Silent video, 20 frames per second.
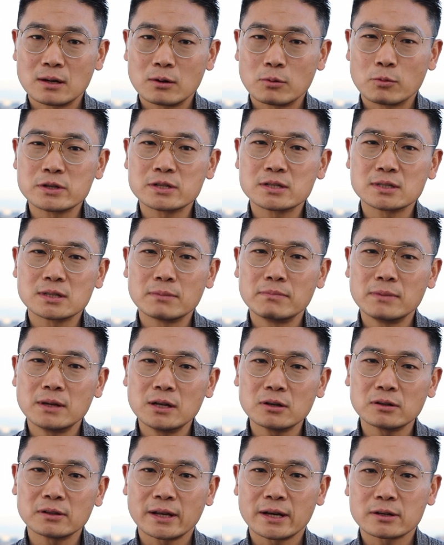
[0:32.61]
which is a
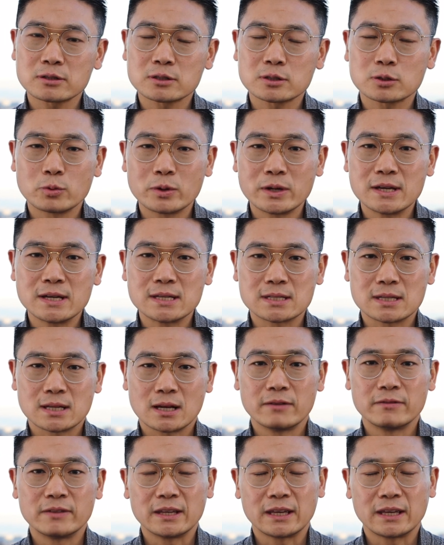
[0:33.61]
medial lateral squeeze of